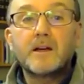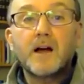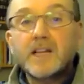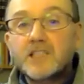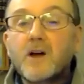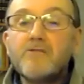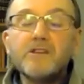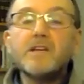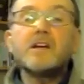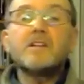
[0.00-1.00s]
And so every
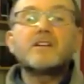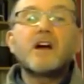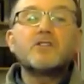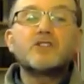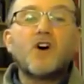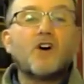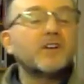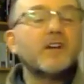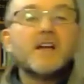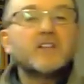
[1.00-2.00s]
year that goes
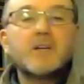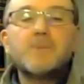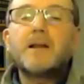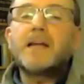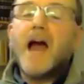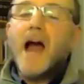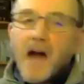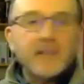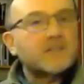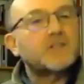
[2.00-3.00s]
on simply
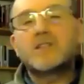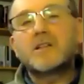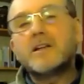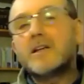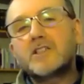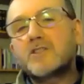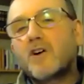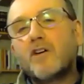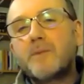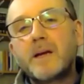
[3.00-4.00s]
adds to the list
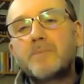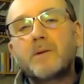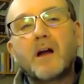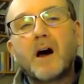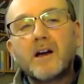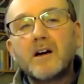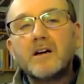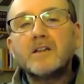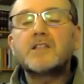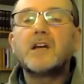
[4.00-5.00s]
of people I
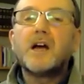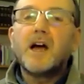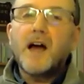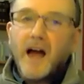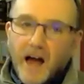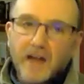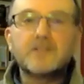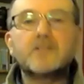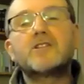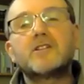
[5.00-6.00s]
hurt,
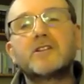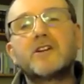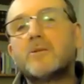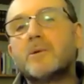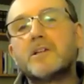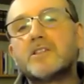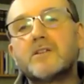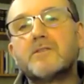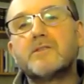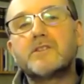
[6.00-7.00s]
adds to the
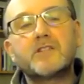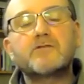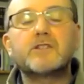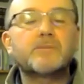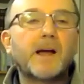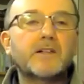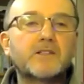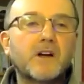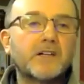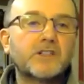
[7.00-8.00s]
cumulative disrespect
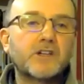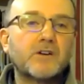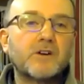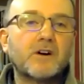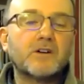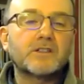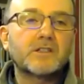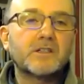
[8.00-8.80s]
I show God.